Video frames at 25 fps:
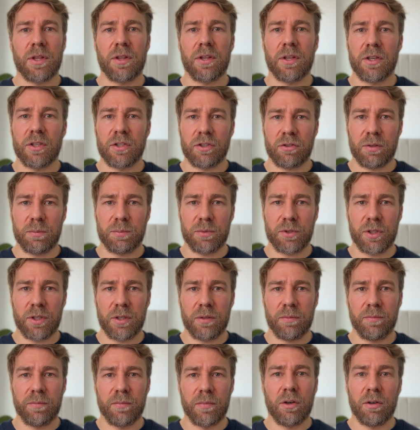in the
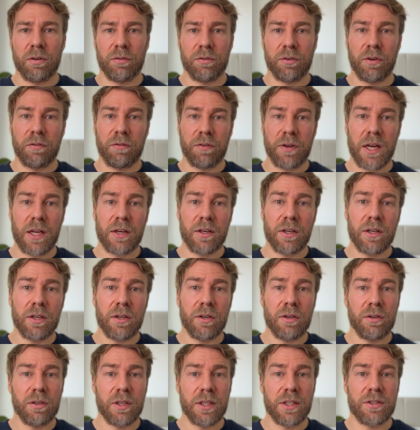description. Or if you're a founder
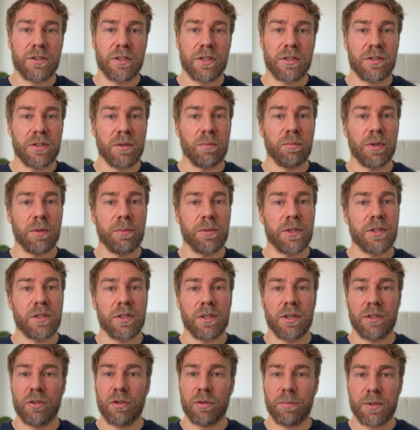who needs this
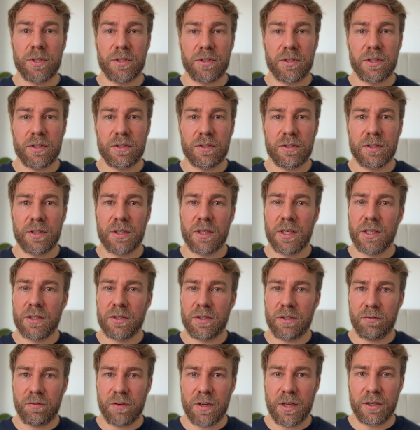implemented in your business,
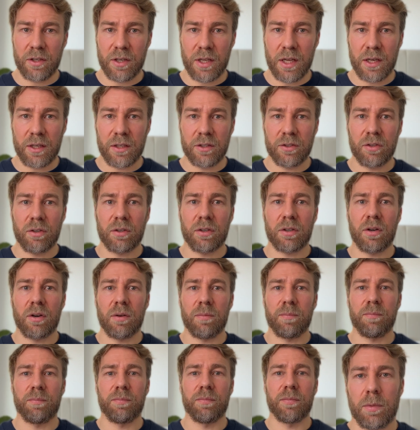head to
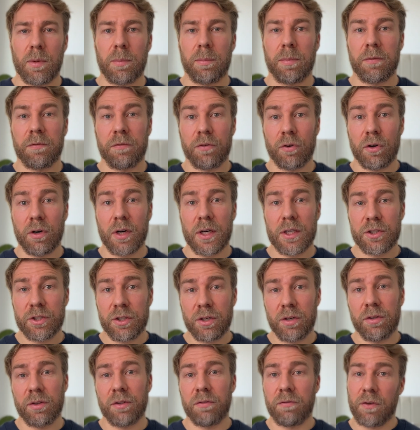foundana.com. But before I
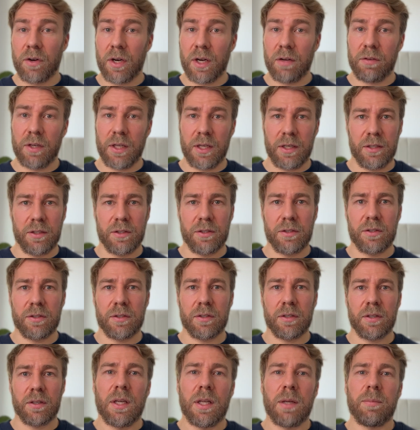show you the 5
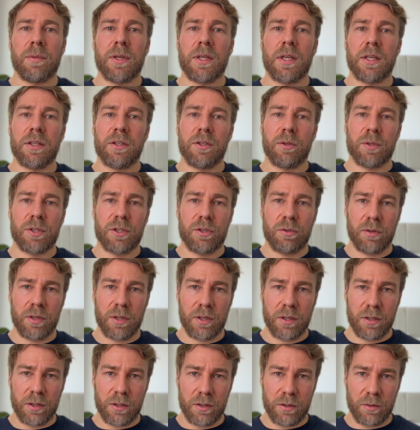layers, let me let you into
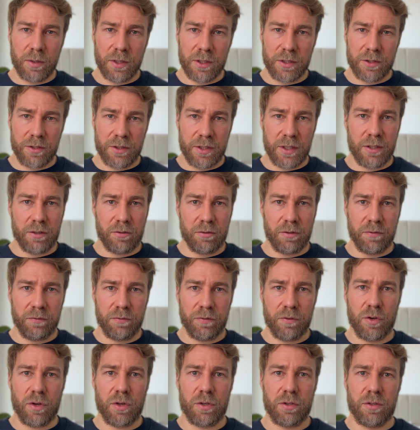a quick secret
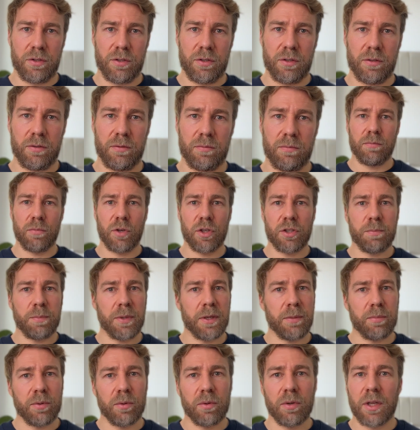first. Most
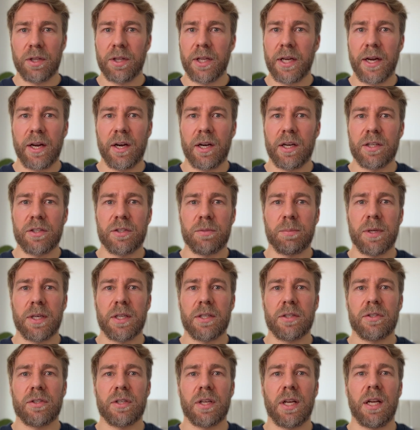people in the AI
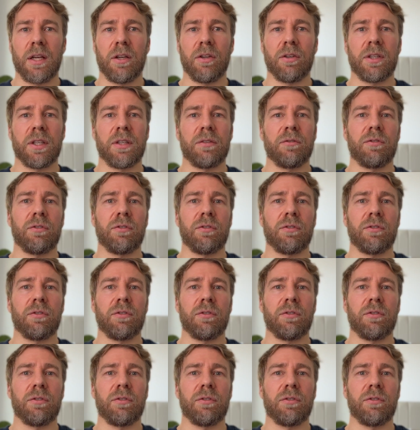space are looking